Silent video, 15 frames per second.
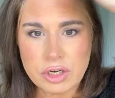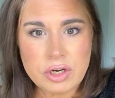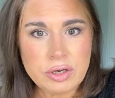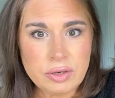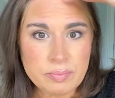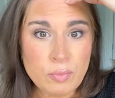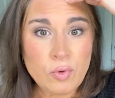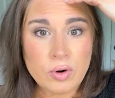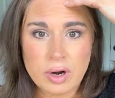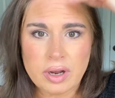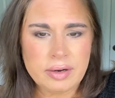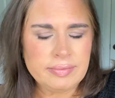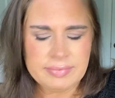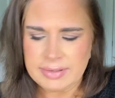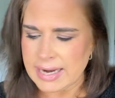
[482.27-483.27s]

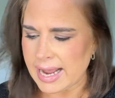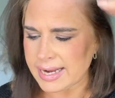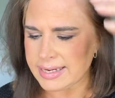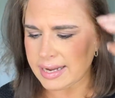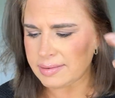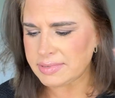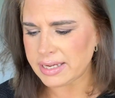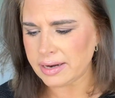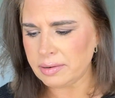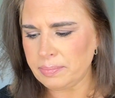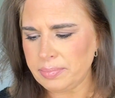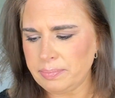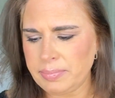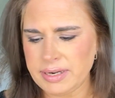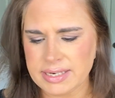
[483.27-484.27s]
9 times out of
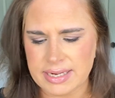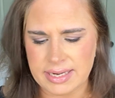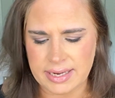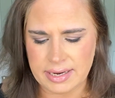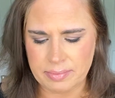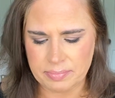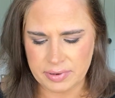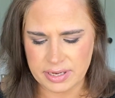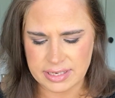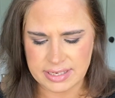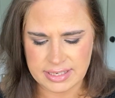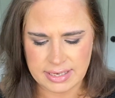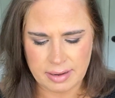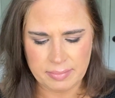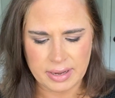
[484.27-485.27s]
10, put
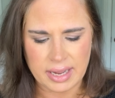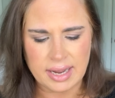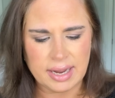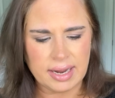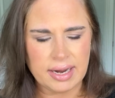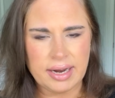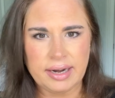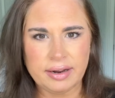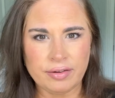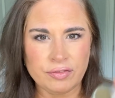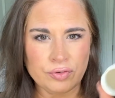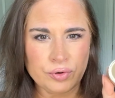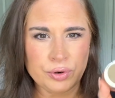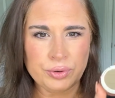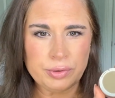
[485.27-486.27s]
some kind
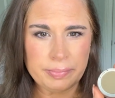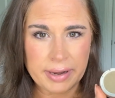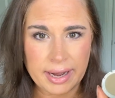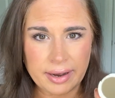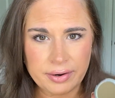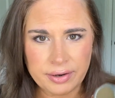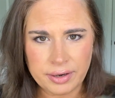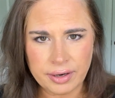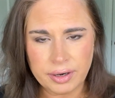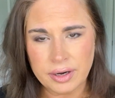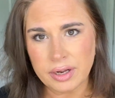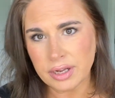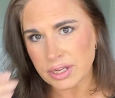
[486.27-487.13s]
of root powder.